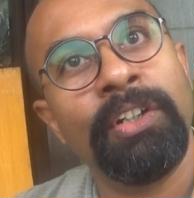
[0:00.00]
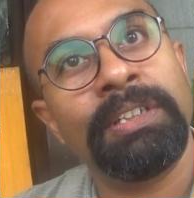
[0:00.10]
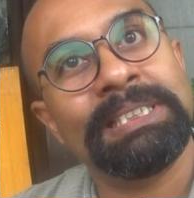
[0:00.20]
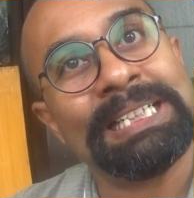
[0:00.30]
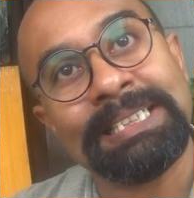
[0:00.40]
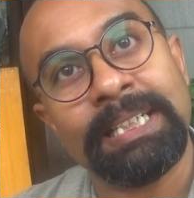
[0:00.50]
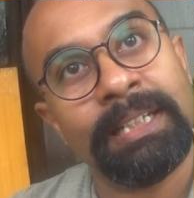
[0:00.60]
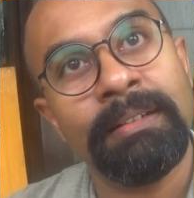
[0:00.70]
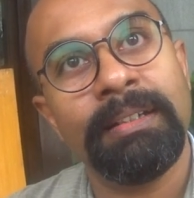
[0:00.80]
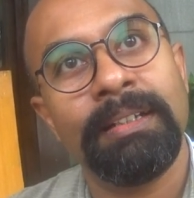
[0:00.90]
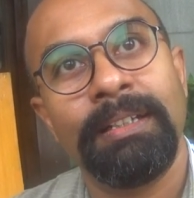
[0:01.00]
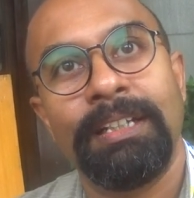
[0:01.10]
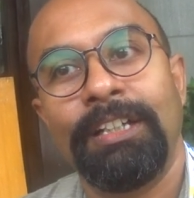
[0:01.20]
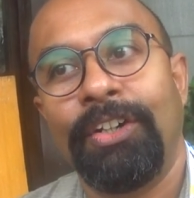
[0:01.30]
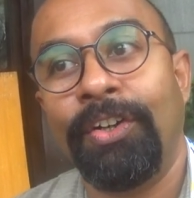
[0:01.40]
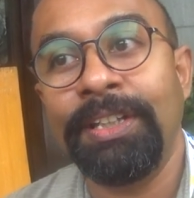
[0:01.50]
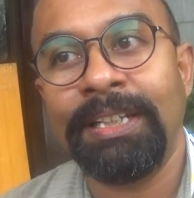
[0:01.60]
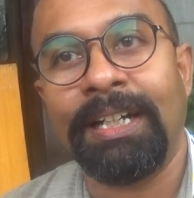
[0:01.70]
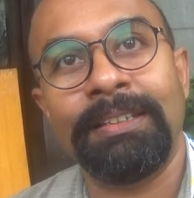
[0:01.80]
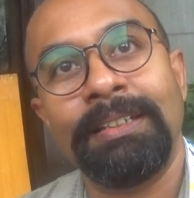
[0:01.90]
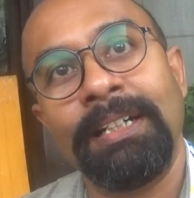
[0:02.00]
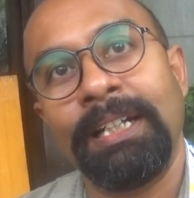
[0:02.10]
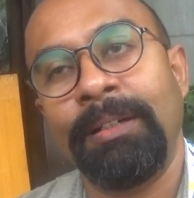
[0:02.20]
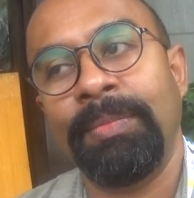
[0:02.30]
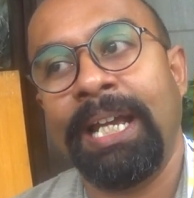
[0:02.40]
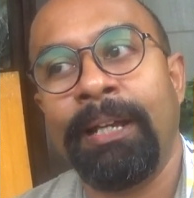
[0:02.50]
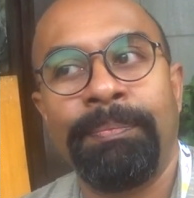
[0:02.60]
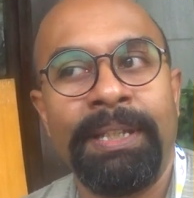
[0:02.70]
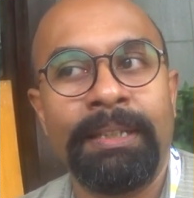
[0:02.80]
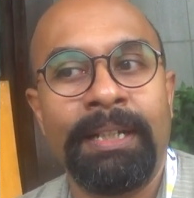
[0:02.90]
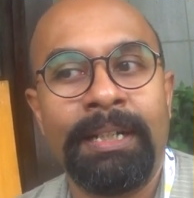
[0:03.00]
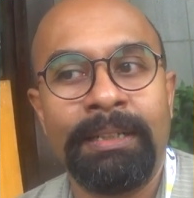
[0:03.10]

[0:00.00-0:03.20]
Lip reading: not sustain. On the other hand, I'm happy that